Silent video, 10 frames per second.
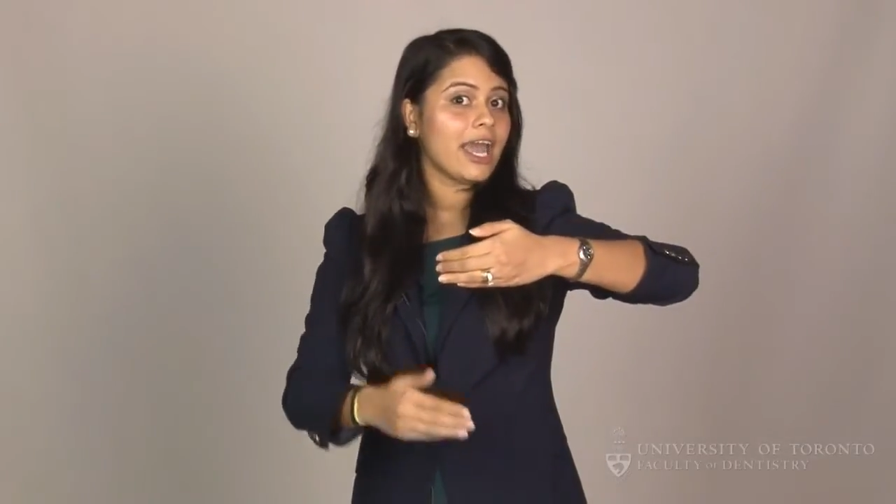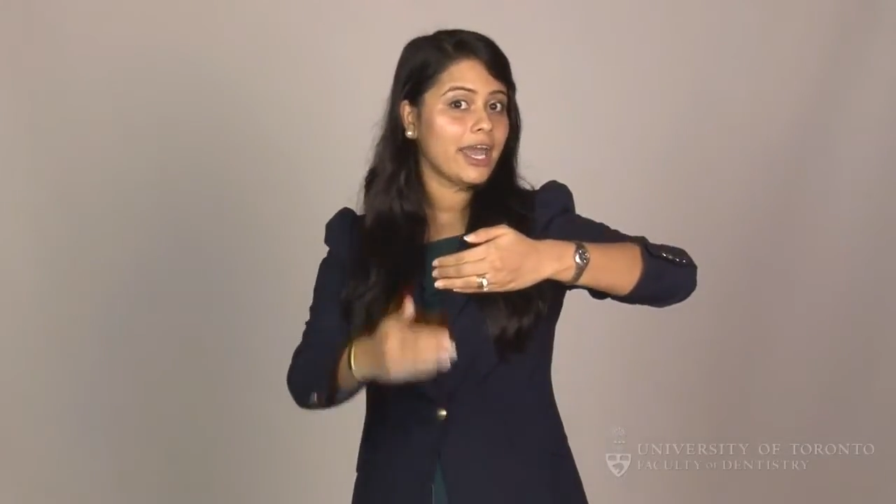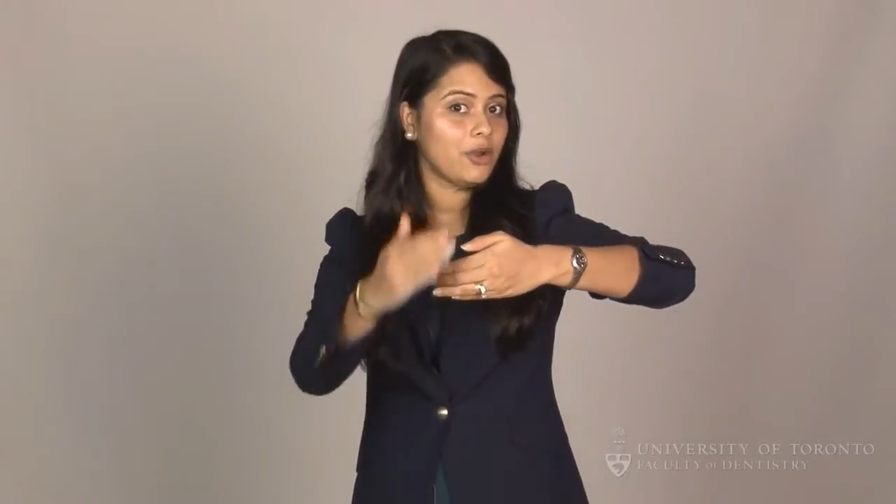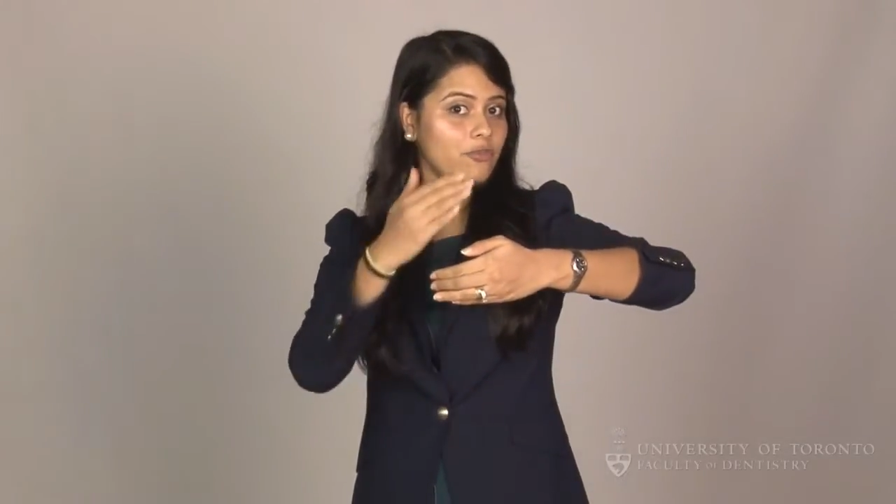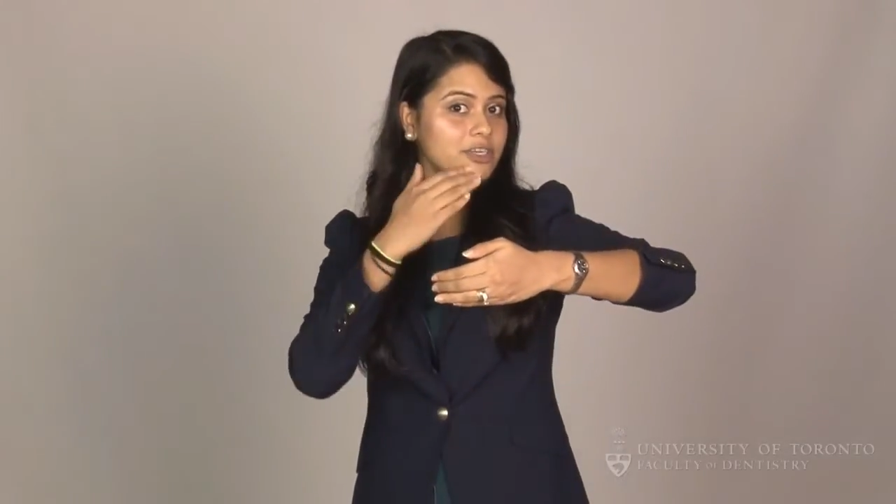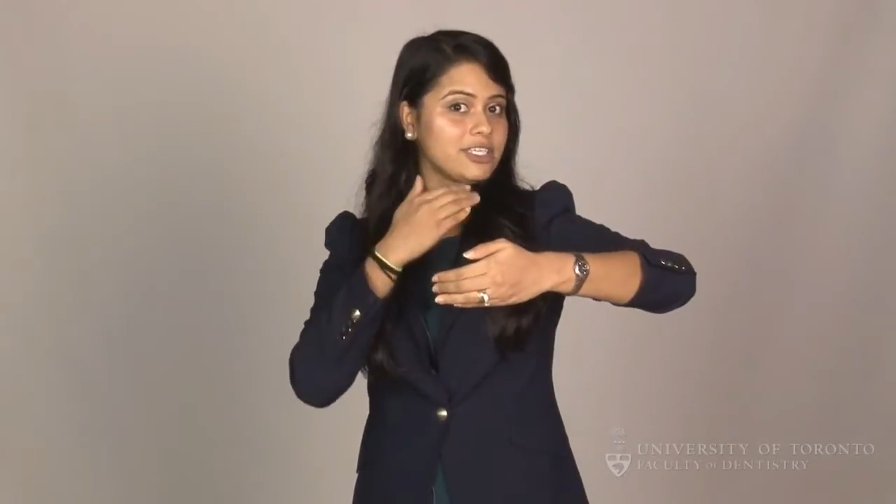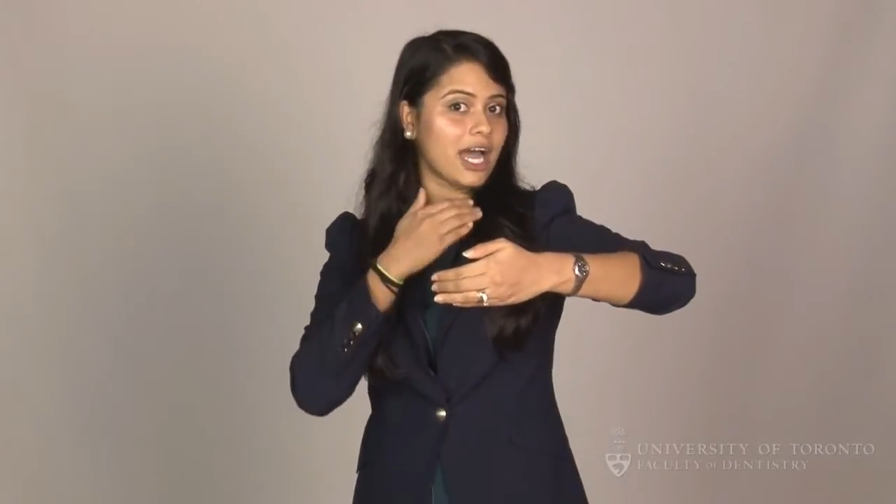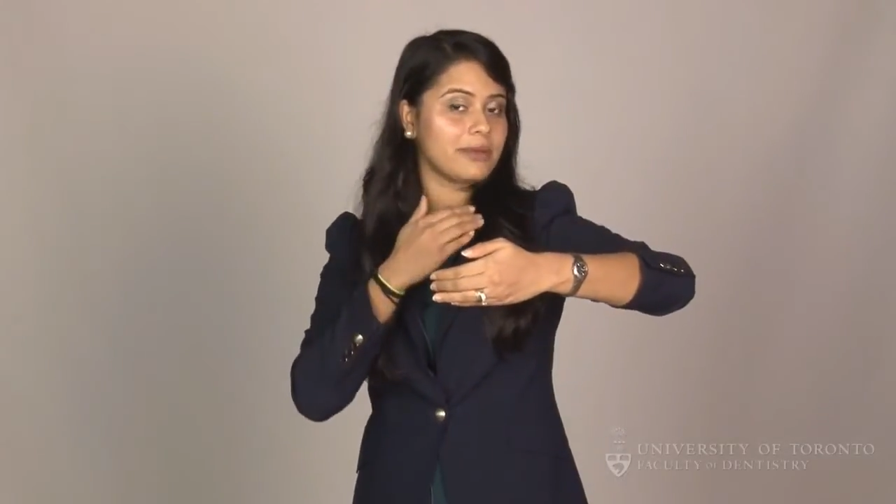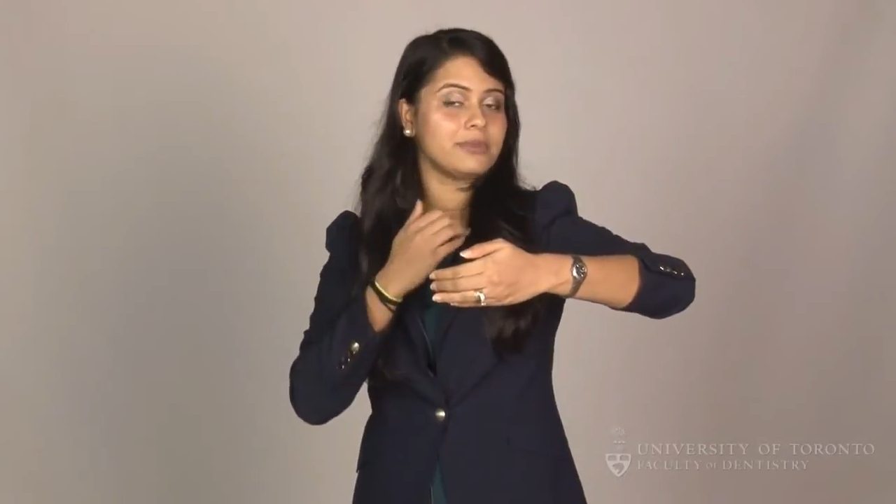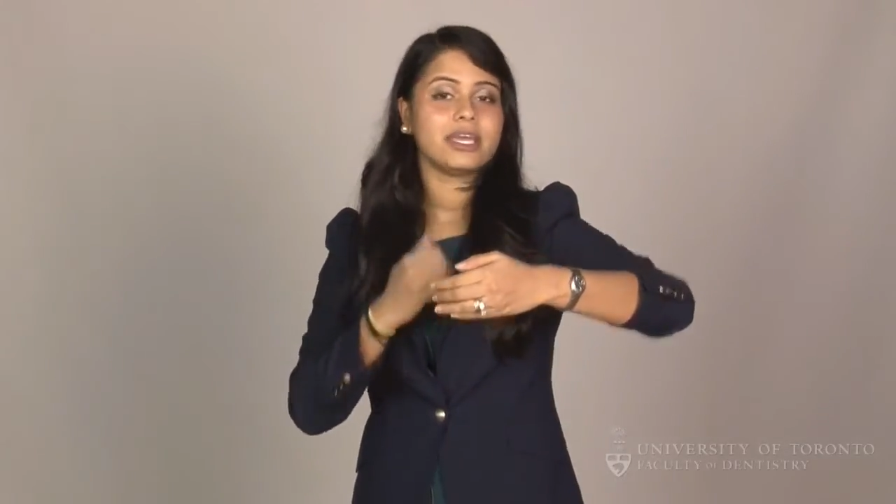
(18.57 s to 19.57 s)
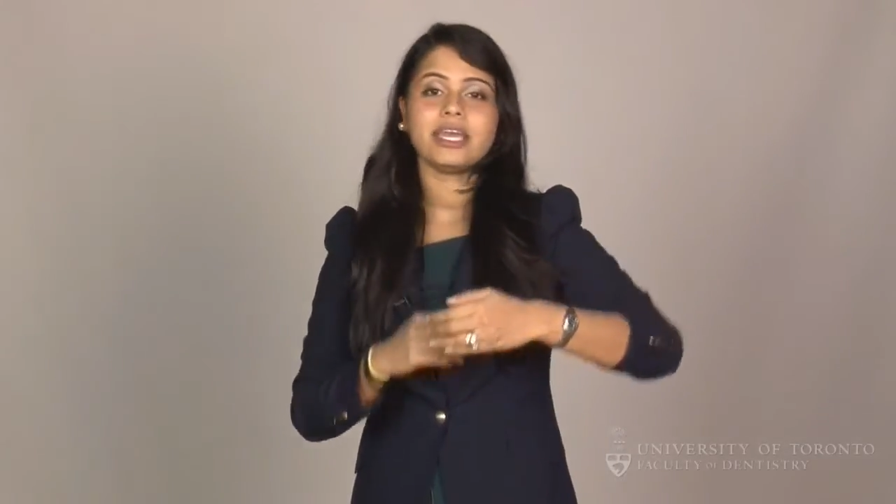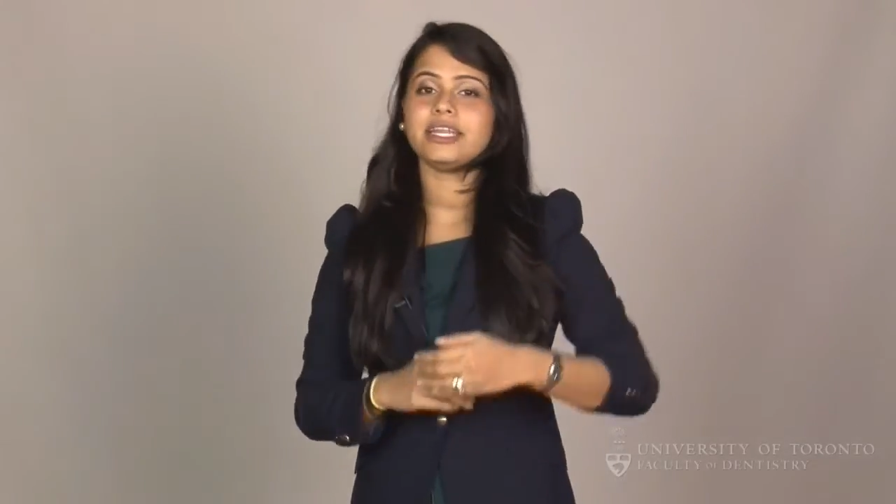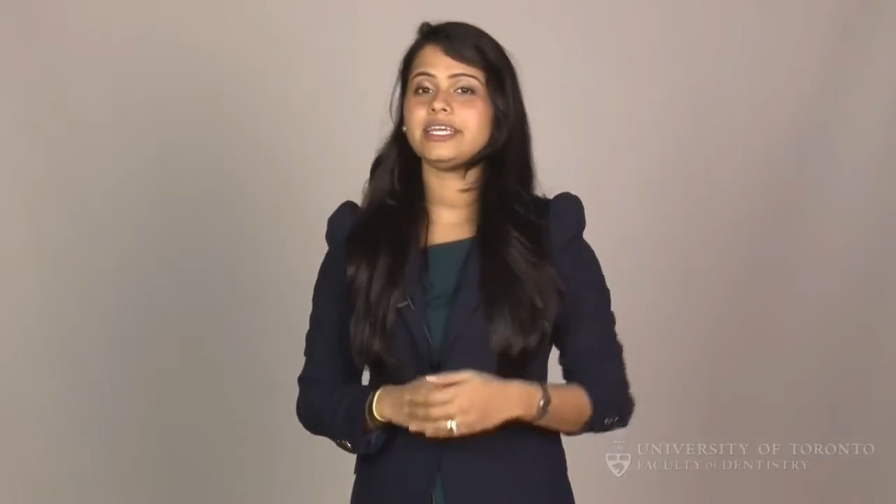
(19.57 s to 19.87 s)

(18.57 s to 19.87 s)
and over time it